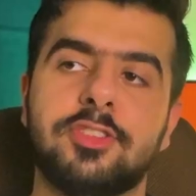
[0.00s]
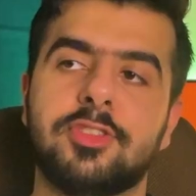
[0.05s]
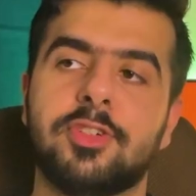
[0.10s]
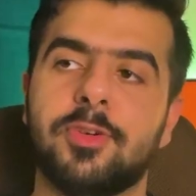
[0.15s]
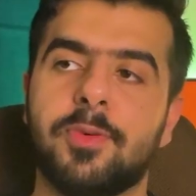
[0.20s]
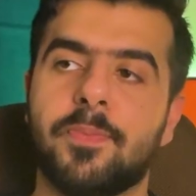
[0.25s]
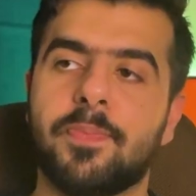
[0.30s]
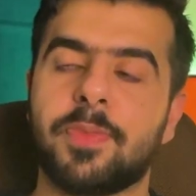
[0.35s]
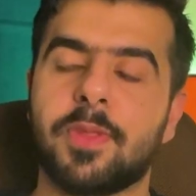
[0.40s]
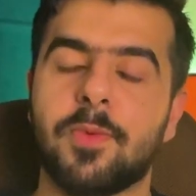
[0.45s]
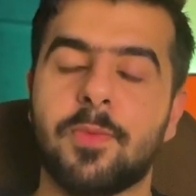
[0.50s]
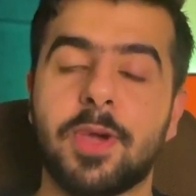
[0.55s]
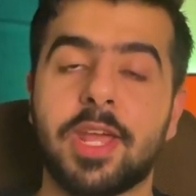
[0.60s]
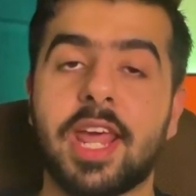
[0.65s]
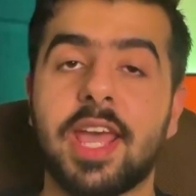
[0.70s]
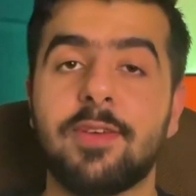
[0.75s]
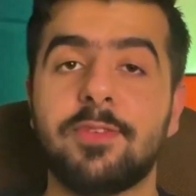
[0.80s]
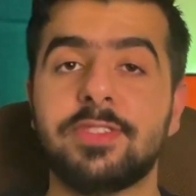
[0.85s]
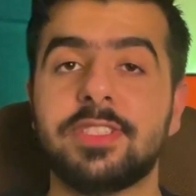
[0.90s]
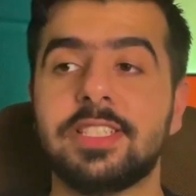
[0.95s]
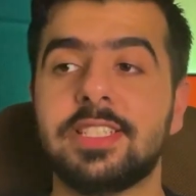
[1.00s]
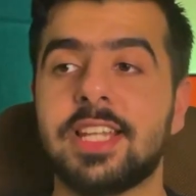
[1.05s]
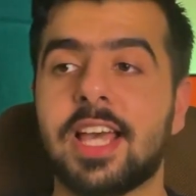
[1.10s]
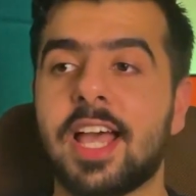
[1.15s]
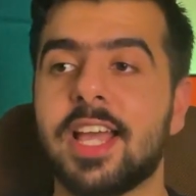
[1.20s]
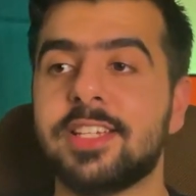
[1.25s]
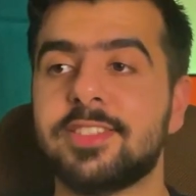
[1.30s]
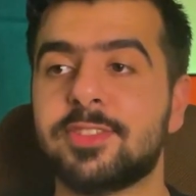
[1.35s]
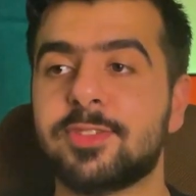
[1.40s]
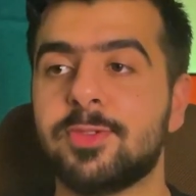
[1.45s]
So, when I was in
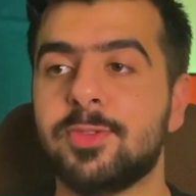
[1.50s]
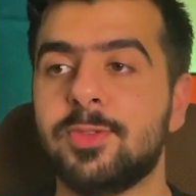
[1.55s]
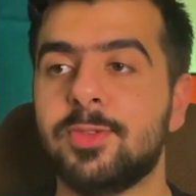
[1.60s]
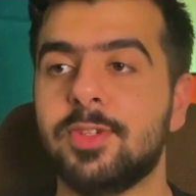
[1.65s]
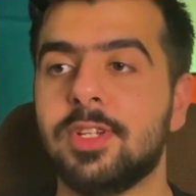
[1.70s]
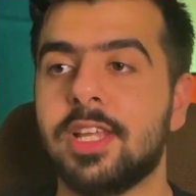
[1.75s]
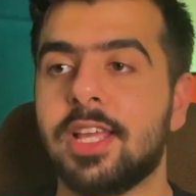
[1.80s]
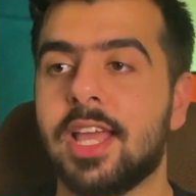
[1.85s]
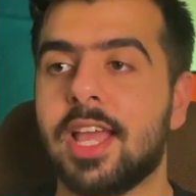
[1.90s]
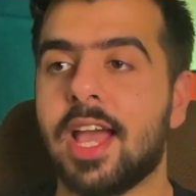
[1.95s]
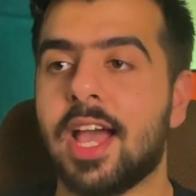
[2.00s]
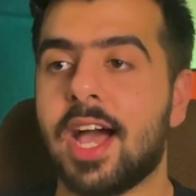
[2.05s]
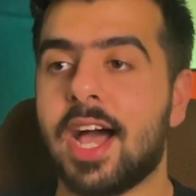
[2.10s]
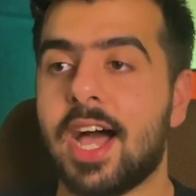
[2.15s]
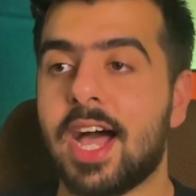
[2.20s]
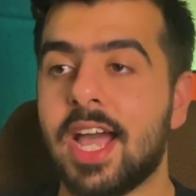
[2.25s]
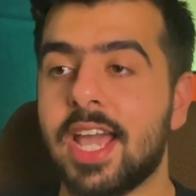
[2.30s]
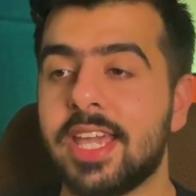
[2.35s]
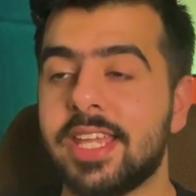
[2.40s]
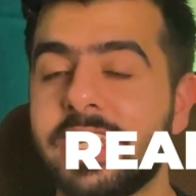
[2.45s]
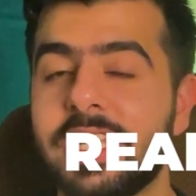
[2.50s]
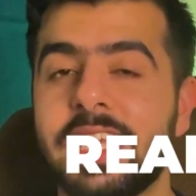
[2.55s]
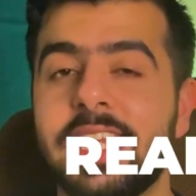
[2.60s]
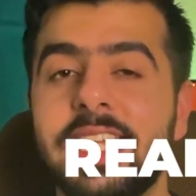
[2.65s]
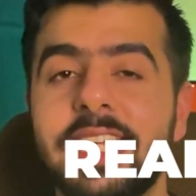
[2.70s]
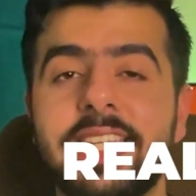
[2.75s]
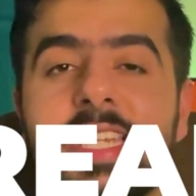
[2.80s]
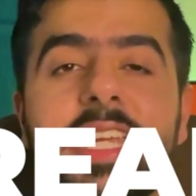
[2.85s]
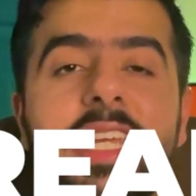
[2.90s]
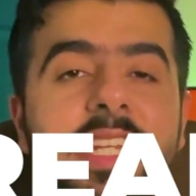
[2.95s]
high school, I
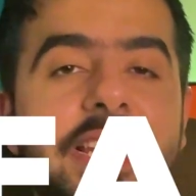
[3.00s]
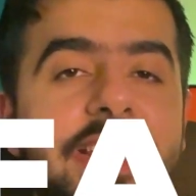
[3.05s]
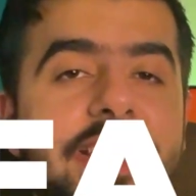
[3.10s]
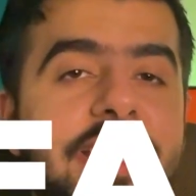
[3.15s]
really, really,